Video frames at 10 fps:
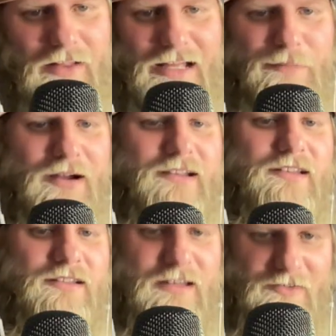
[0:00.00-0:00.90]
like
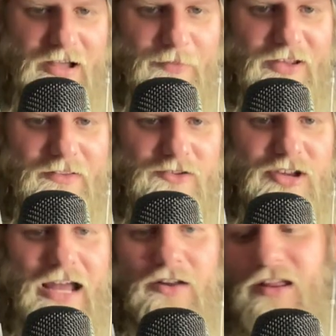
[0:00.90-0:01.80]
button. It helps out the
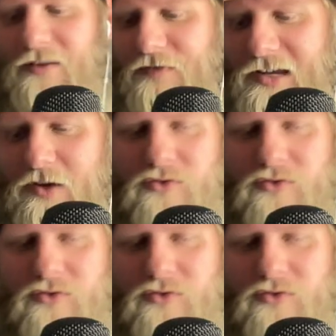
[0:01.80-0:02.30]
channel and the video